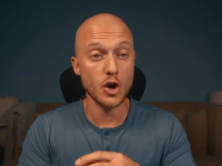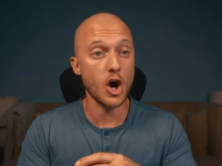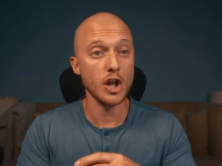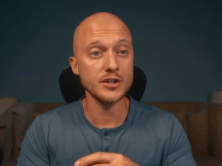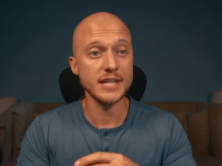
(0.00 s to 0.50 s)

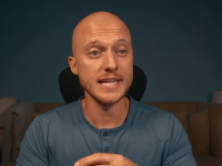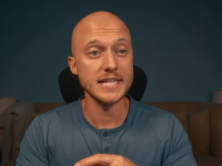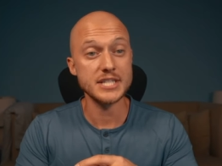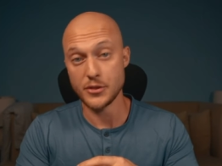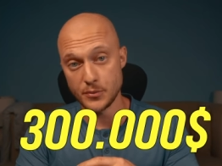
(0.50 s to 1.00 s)
all you need
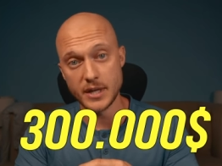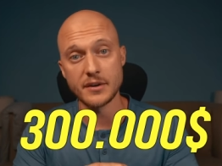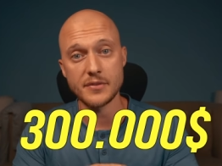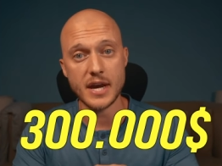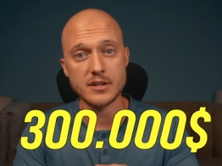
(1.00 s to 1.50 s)
is three
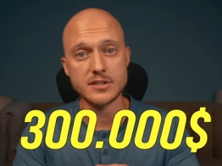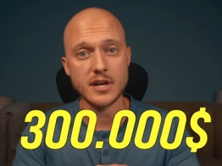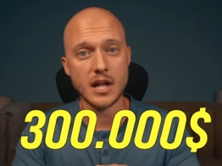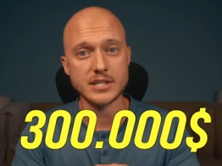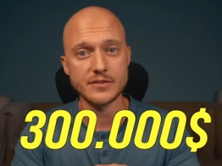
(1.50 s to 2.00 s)
hundred thousand
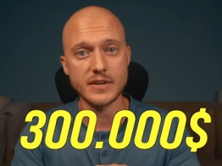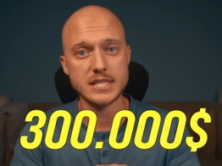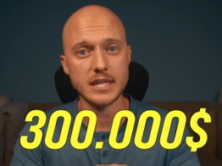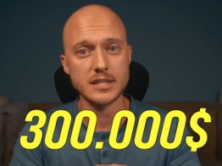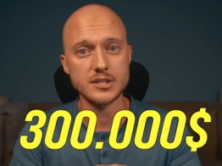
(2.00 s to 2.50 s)
dollars
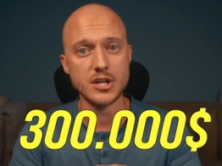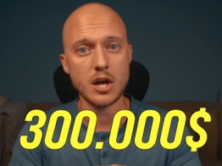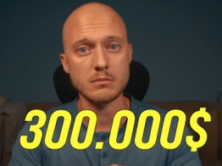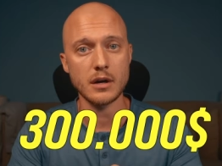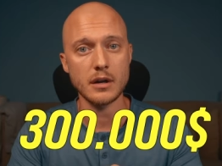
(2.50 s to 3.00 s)
invested in the
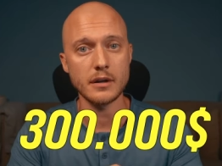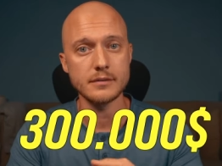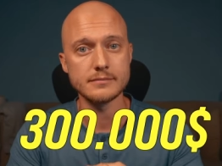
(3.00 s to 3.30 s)
stock market.